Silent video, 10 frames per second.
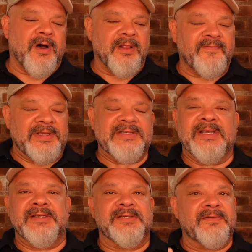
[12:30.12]
all of these
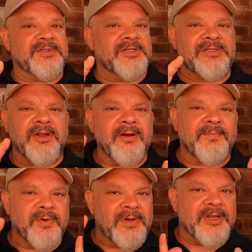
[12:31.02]
things just
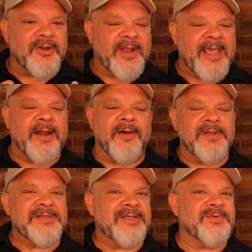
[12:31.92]
start putting in your head. All
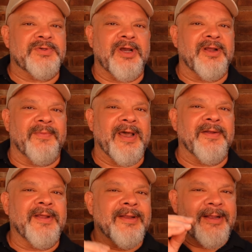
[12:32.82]
these things we're talking
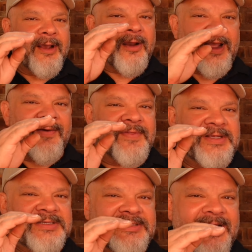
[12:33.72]
about have
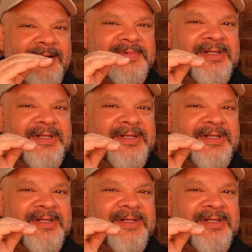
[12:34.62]
these time